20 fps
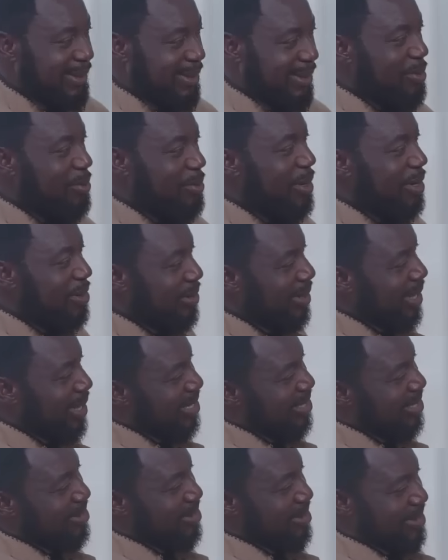
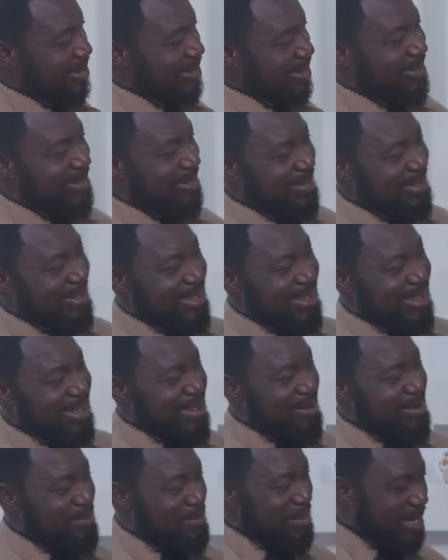Congratulations,
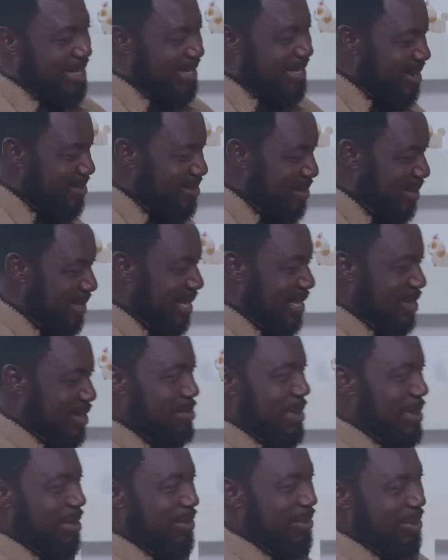Mr. and Mrs.
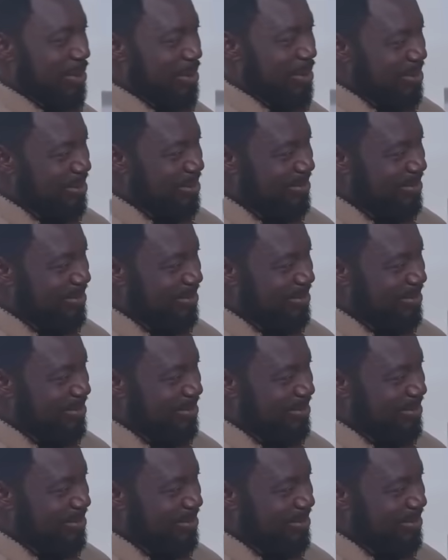Matthew.